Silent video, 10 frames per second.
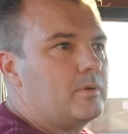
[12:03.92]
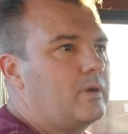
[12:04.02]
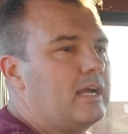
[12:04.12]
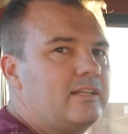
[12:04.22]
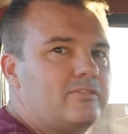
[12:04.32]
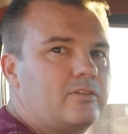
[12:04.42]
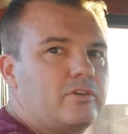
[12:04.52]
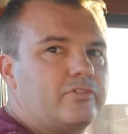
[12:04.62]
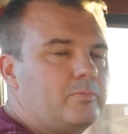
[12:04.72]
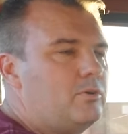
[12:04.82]
ride. It's a
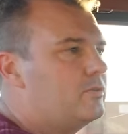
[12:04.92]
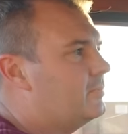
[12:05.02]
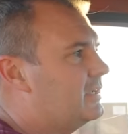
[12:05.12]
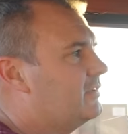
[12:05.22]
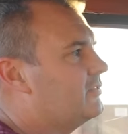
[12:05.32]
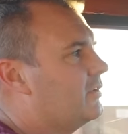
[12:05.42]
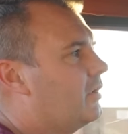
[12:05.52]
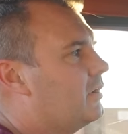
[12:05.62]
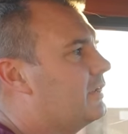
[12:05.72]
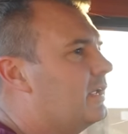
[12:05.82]
little smoother because you
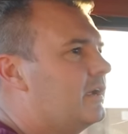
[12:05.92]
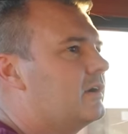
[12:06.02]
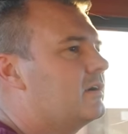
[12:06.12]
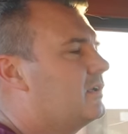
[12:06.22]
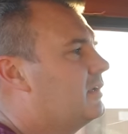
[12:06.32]
are on air.